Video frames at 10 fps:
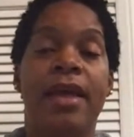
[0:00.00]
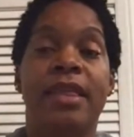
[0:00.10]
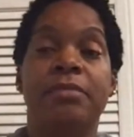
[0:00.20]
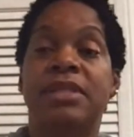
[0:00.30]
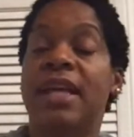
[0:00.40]

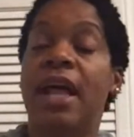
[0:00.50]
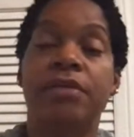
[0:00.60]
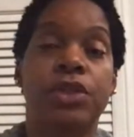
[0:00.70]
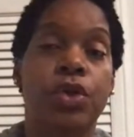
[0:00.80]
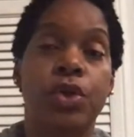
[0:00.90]

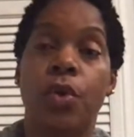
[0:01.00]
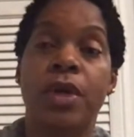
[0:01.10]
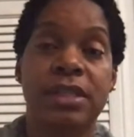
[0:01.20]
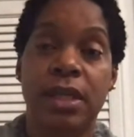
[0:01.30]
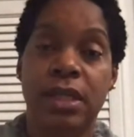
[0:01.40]
themselves don't
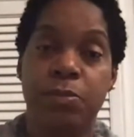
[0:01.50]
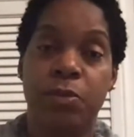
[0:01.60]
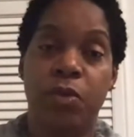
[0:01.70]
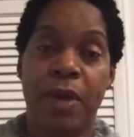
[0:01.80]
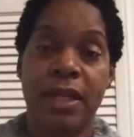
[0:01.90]
notice these
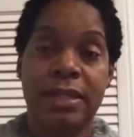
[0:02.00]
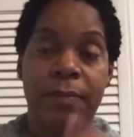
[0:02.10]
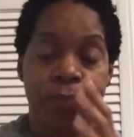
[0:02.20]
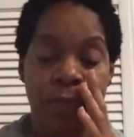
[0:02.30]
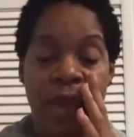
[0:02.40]

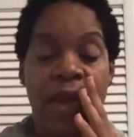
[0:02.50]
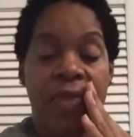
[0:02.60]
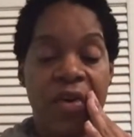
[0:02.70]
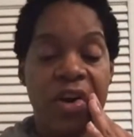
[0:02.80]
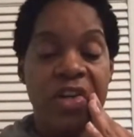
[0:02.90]
movements.
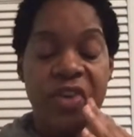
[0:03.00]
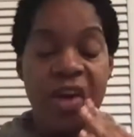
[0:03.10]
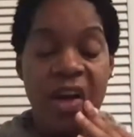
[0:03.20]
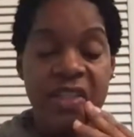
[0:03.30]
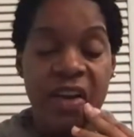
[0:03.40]
There are
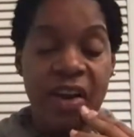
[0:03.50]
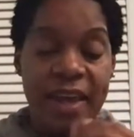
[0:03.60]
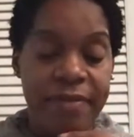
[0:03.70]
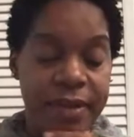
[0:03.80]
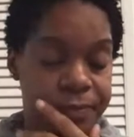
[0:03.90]
drugs that are
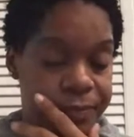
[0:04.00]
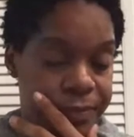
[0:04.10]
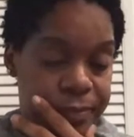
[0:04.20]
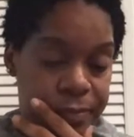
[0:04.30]
given